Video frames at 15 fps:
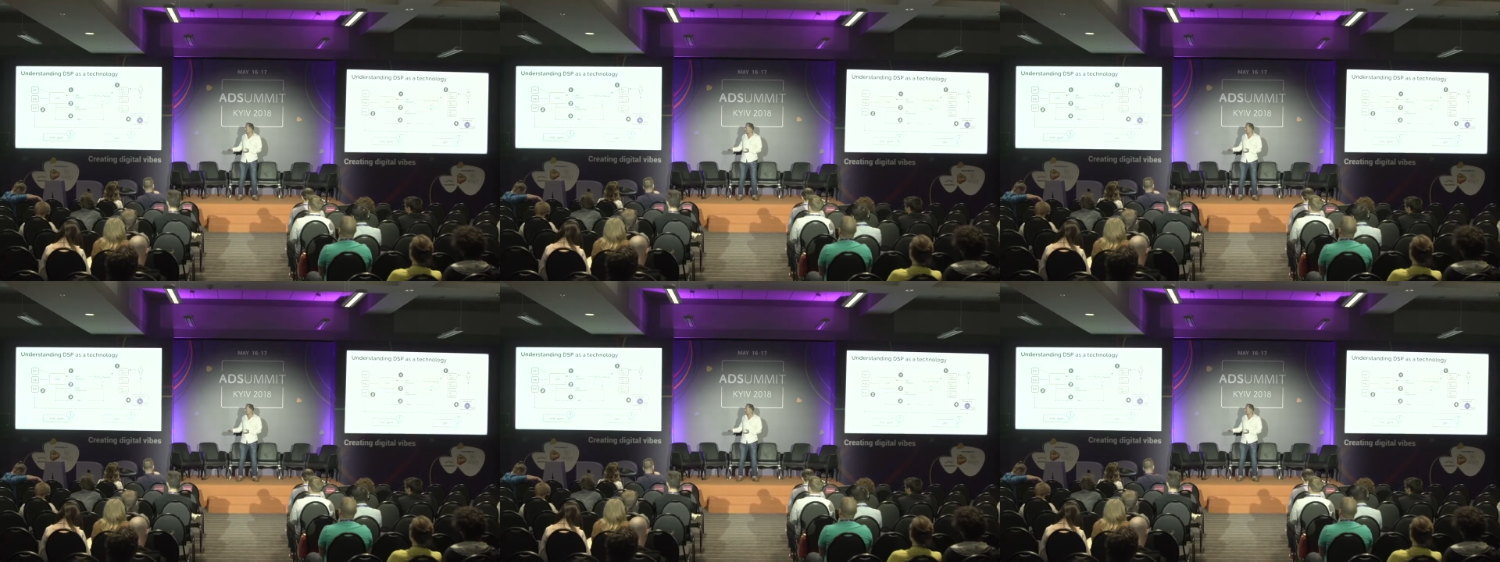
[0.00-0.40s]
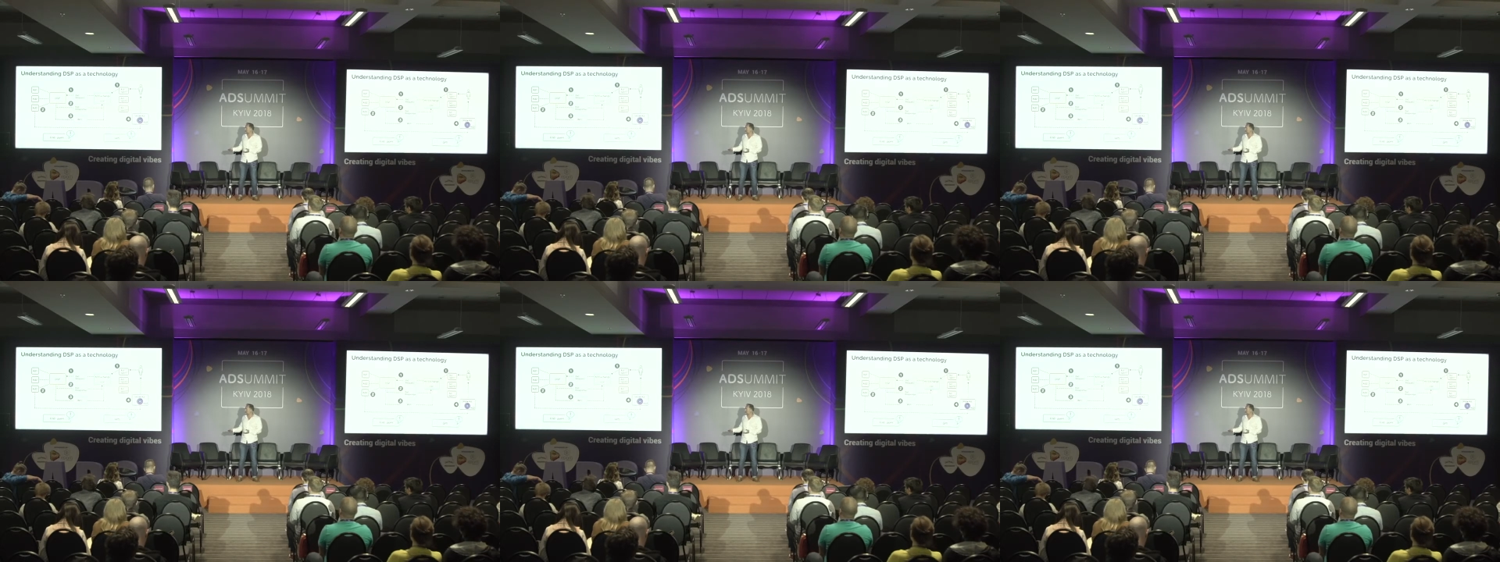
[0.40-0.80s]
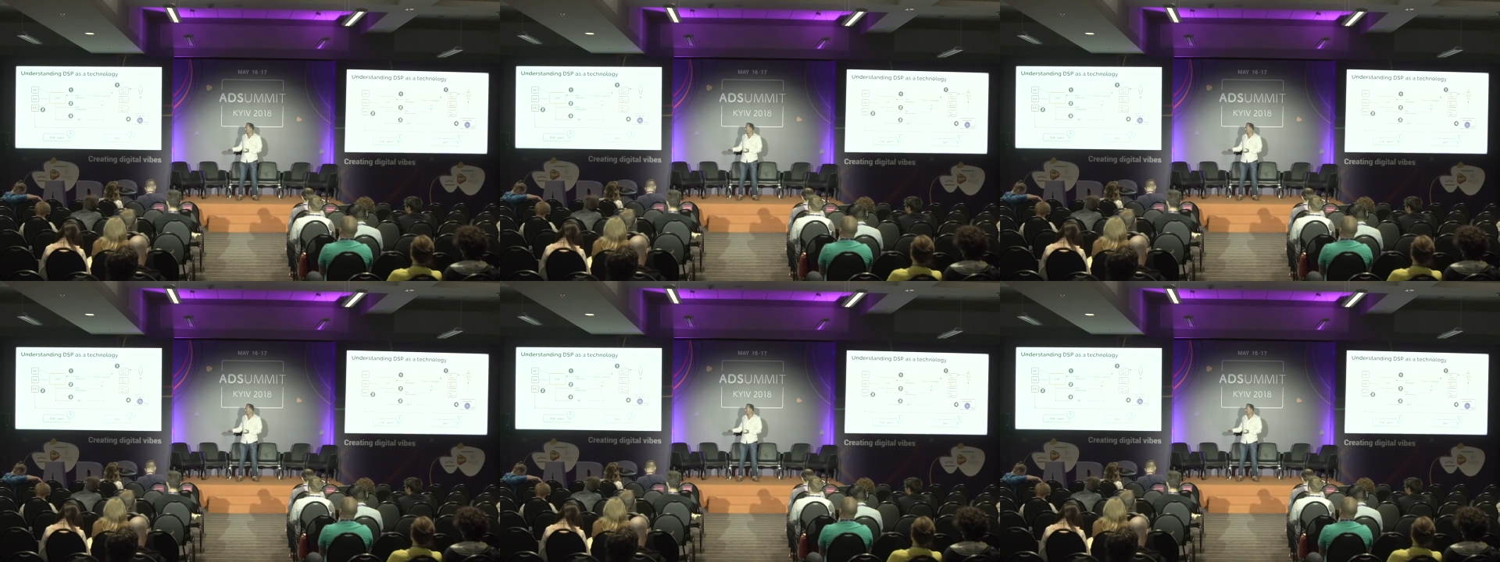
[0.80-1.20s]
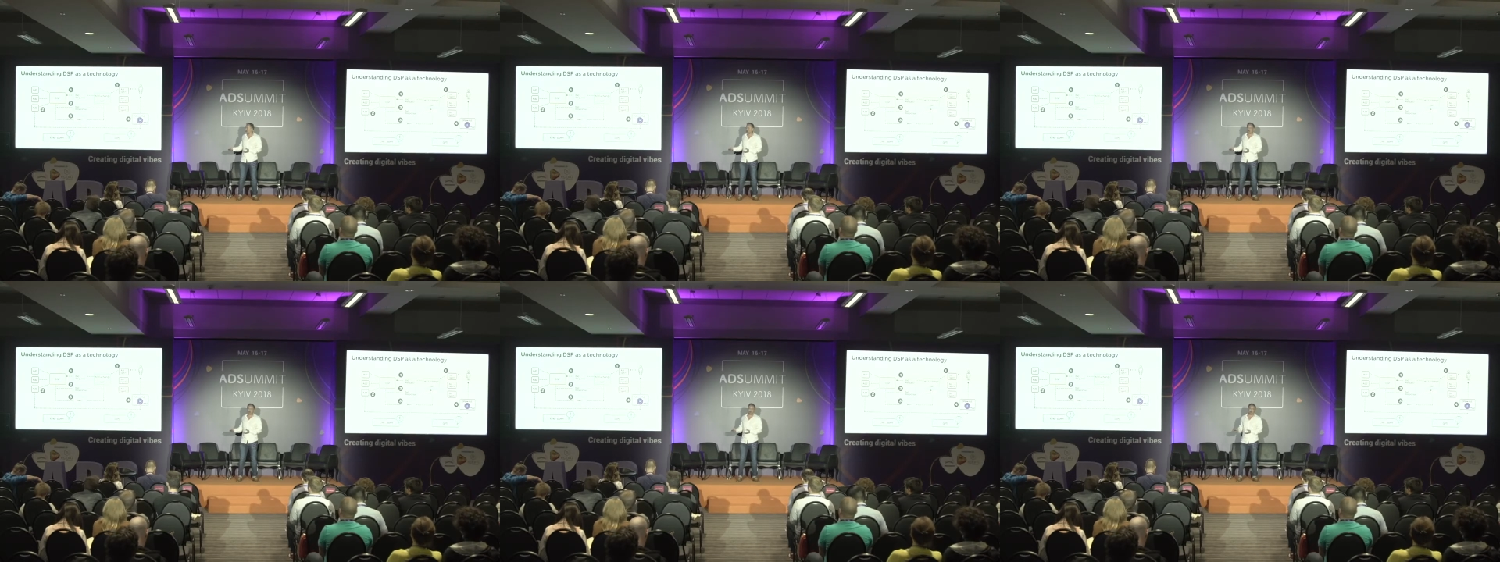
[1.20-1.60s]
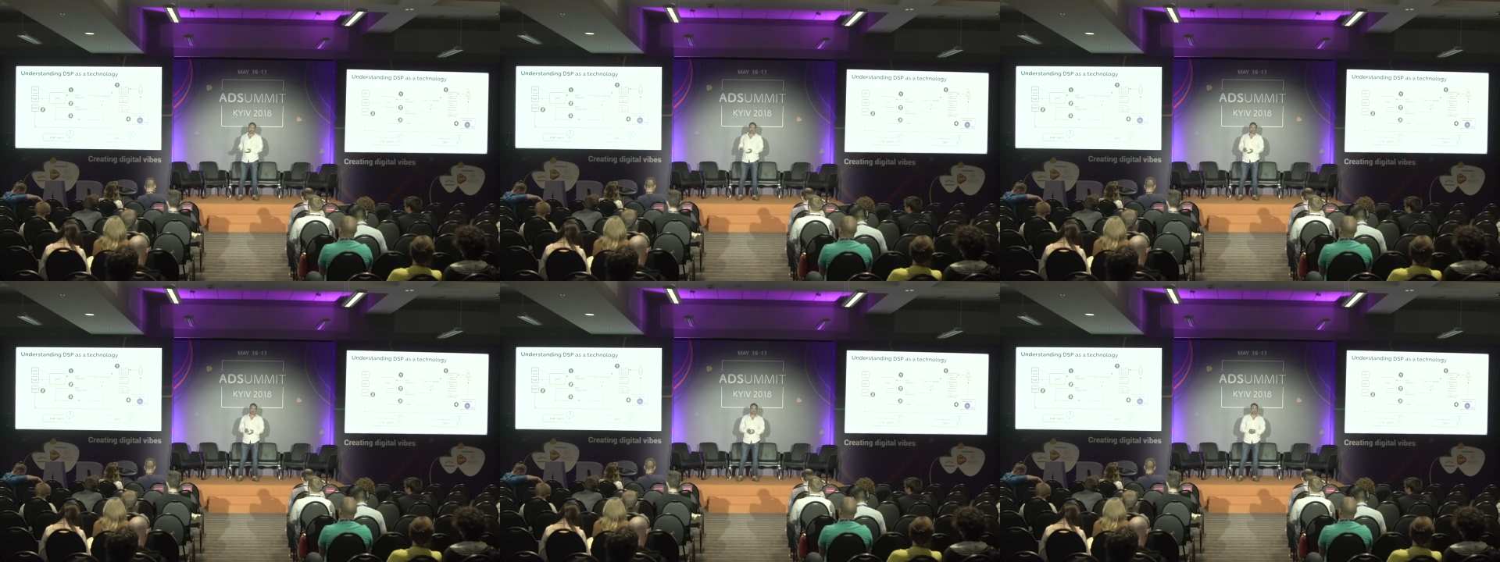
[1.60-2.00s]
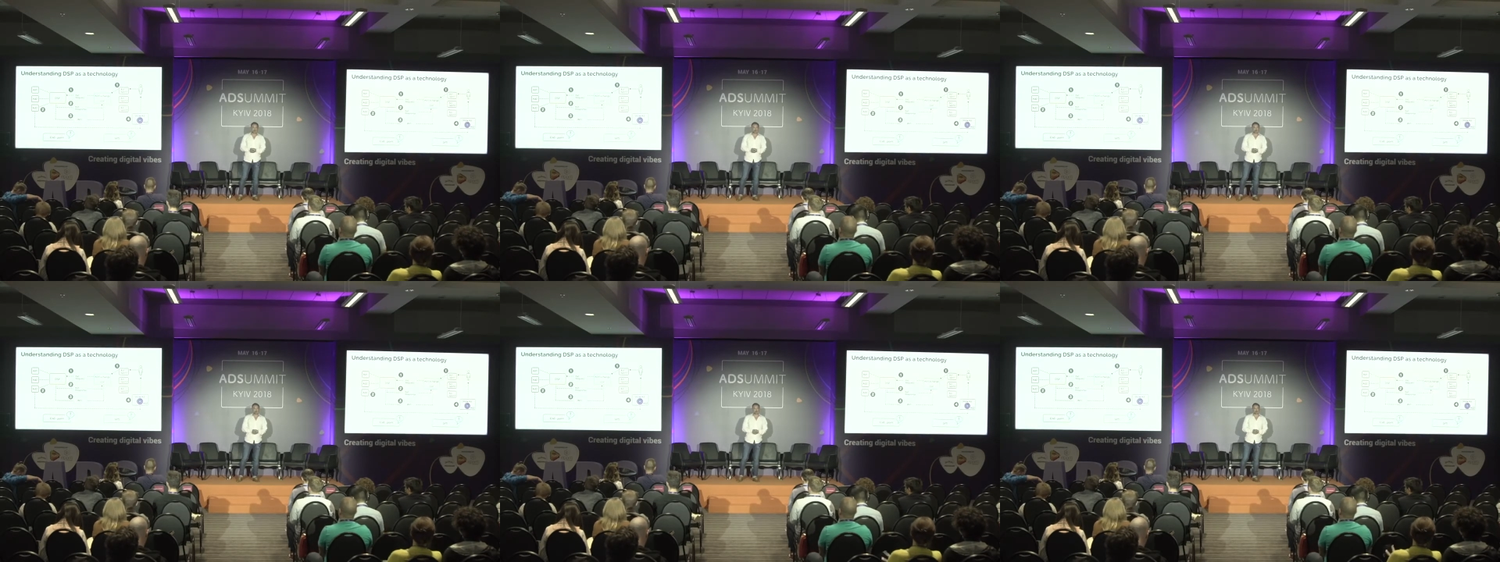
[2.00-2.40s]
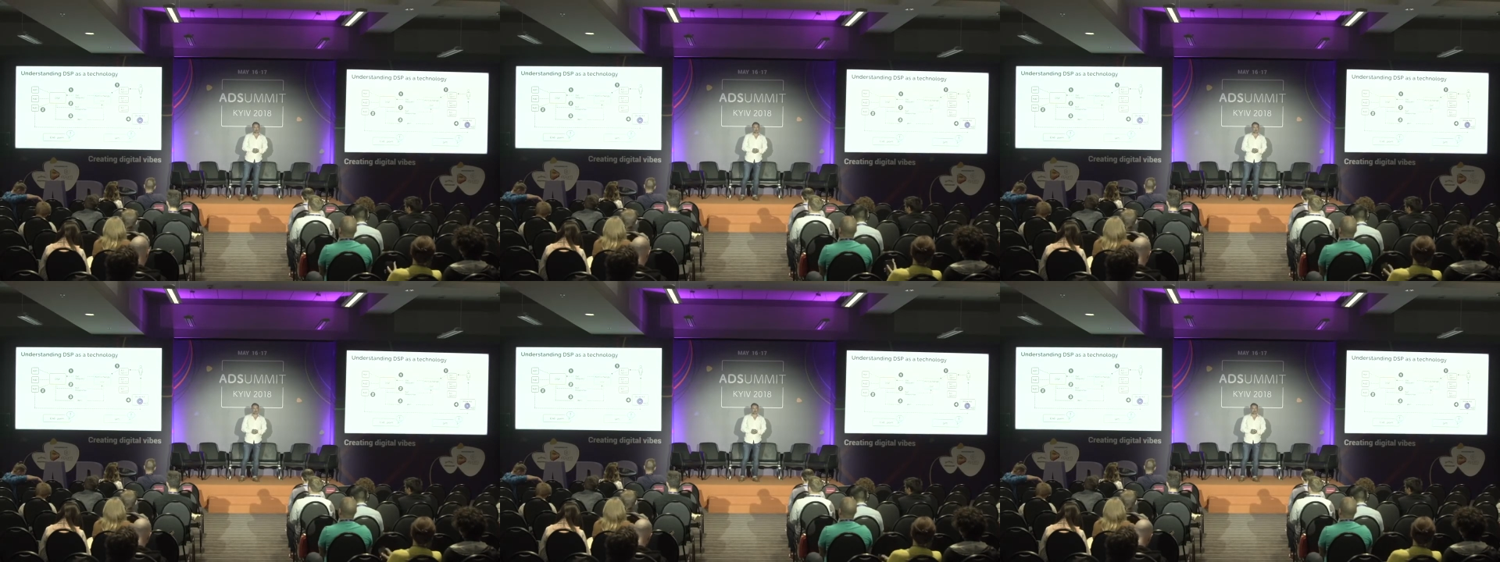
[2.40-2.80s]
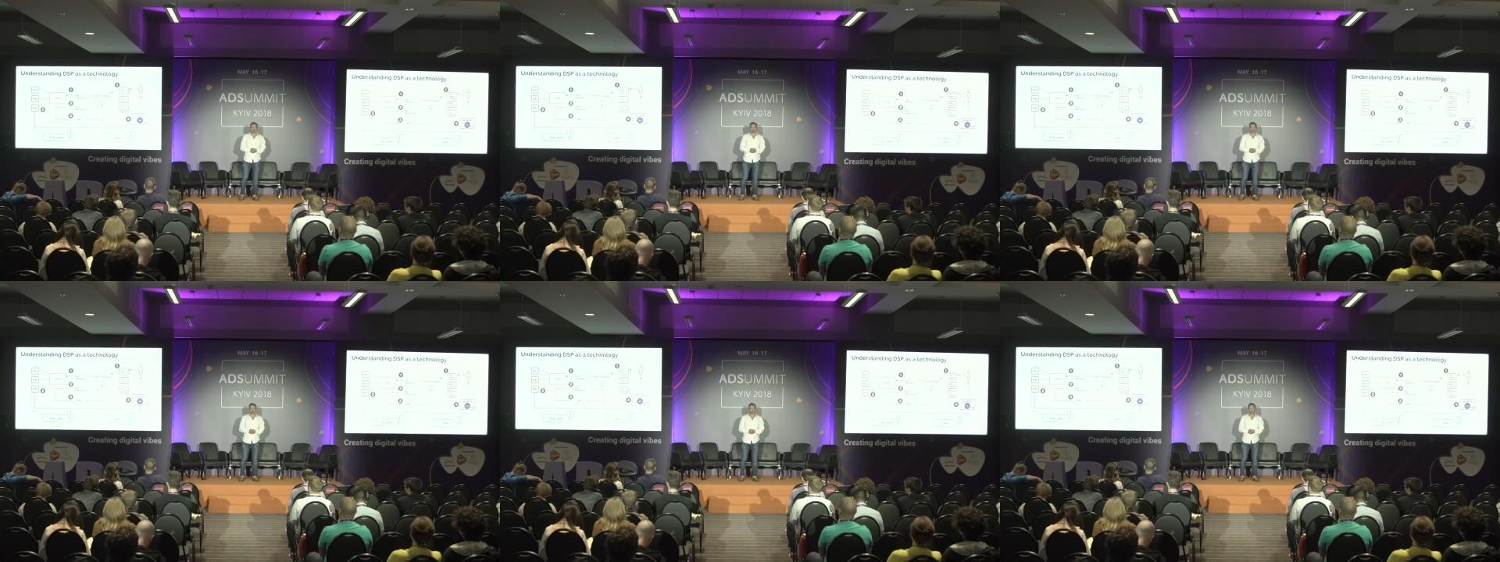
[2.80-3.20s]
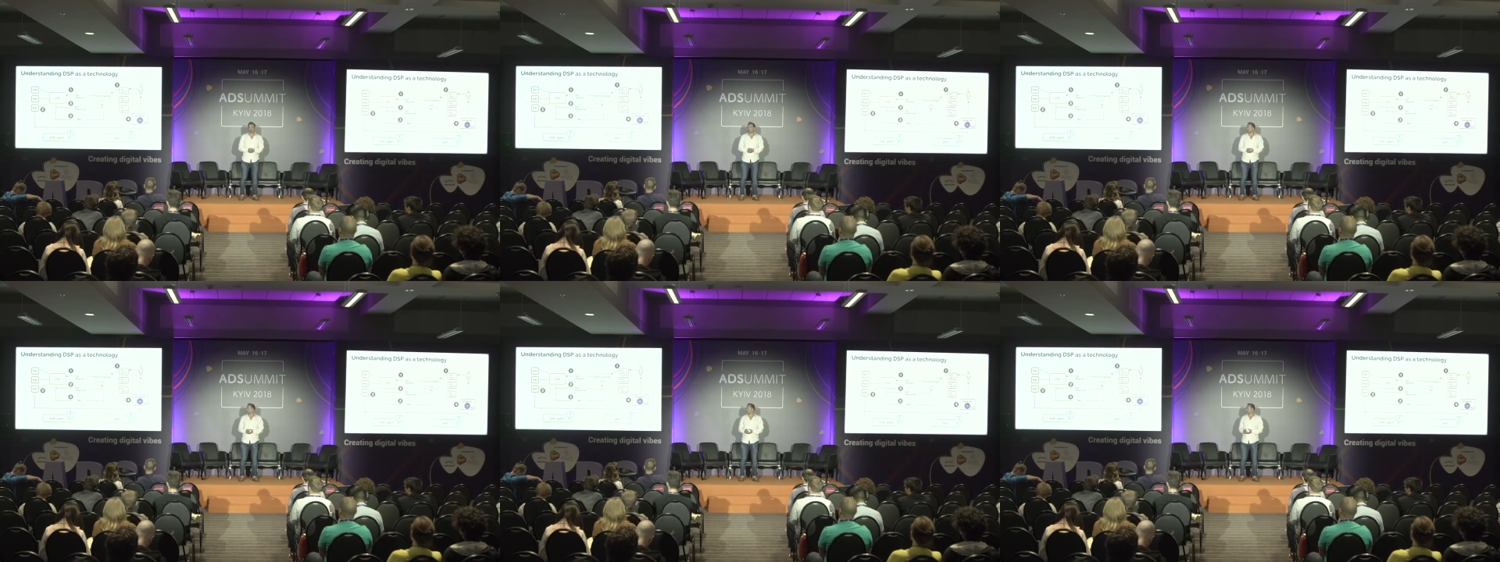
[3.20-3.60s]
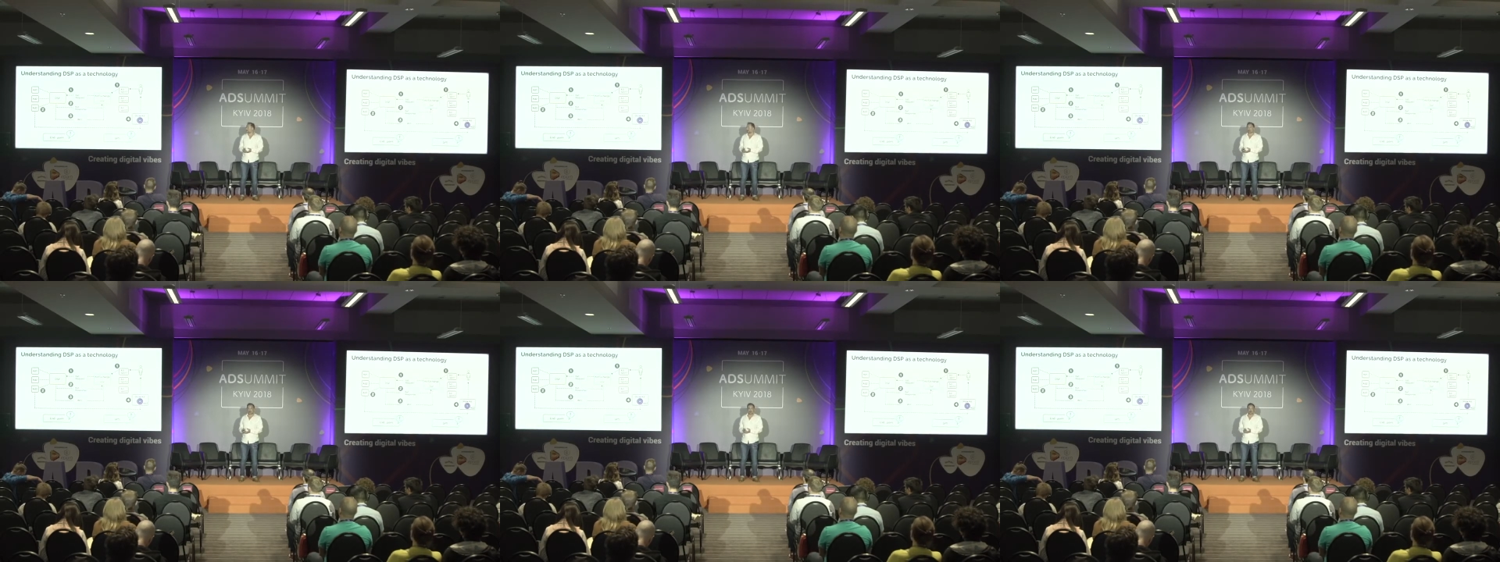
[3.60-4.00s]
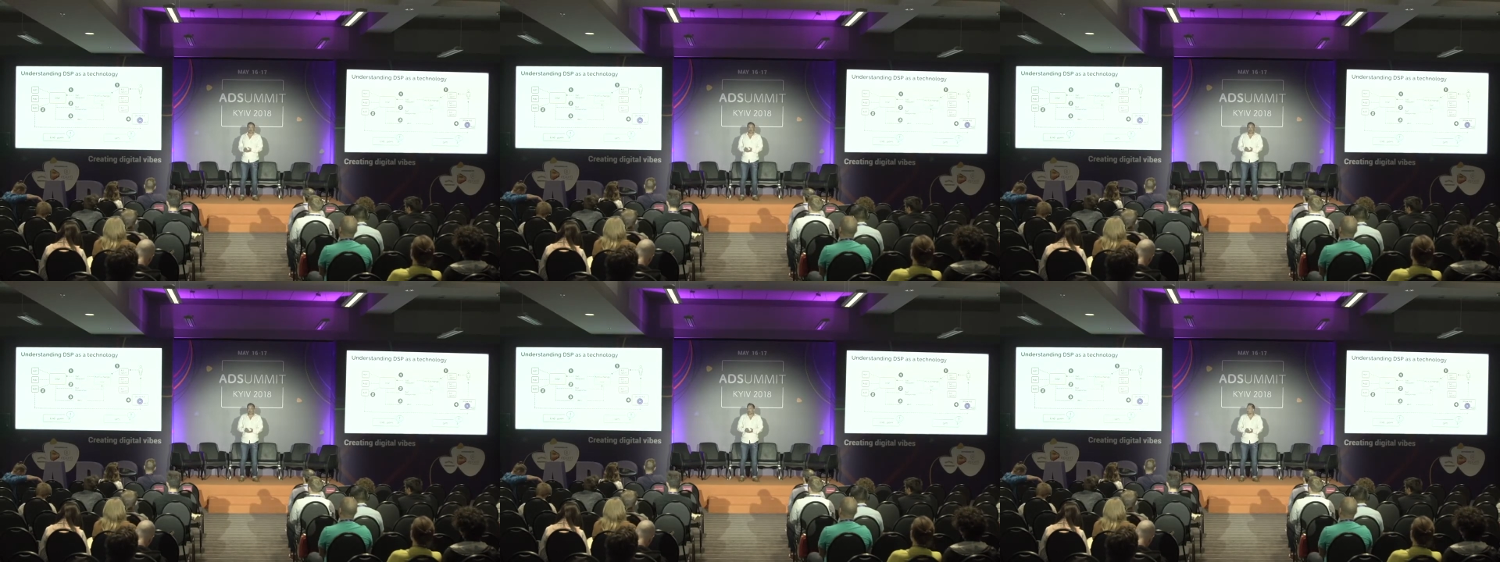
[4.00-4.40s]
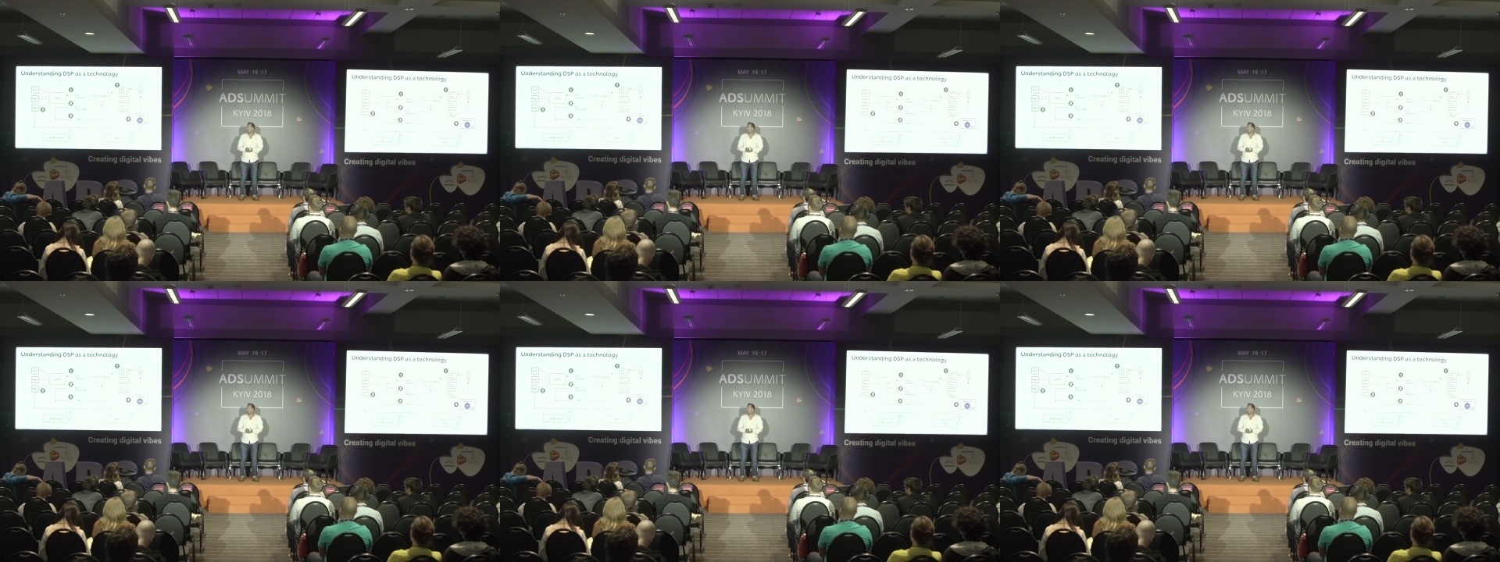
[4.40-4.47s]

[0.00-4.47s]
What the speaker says: Nobody's mouth can be seen.